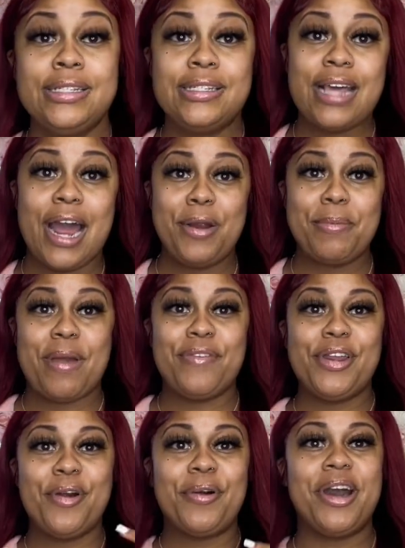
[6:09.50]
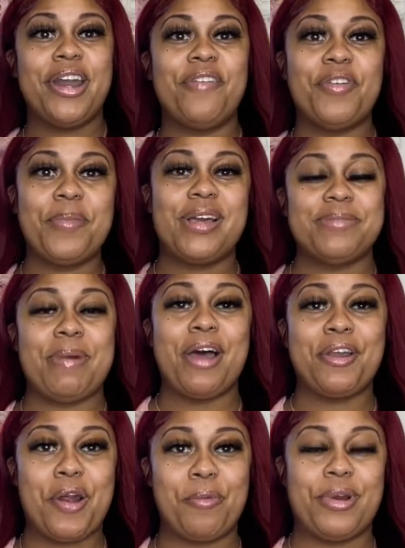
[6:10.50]
Sorry, my video cut off on me because my
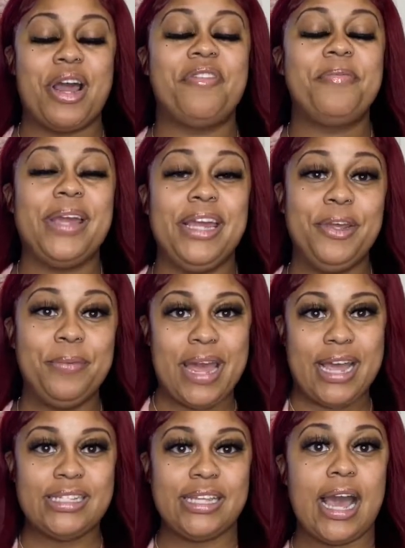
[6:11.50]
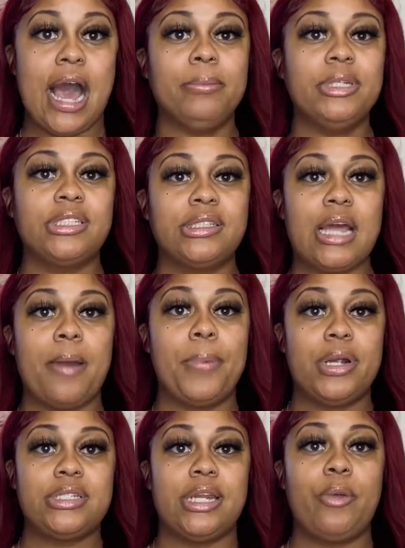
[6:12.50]
alarm went off. But anyway, yeah, I'm just the type of
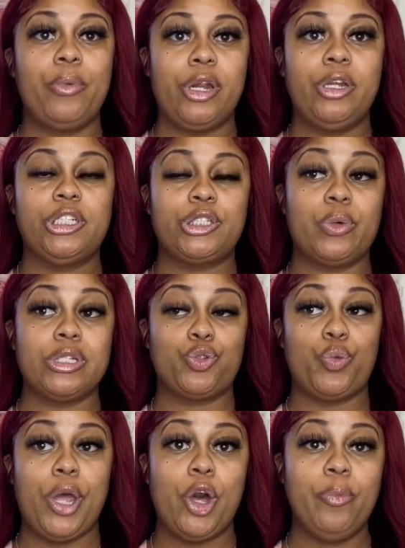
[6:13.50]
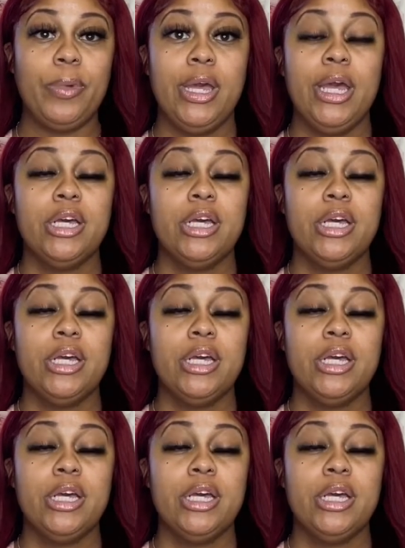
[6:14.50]
person that really just wants to help.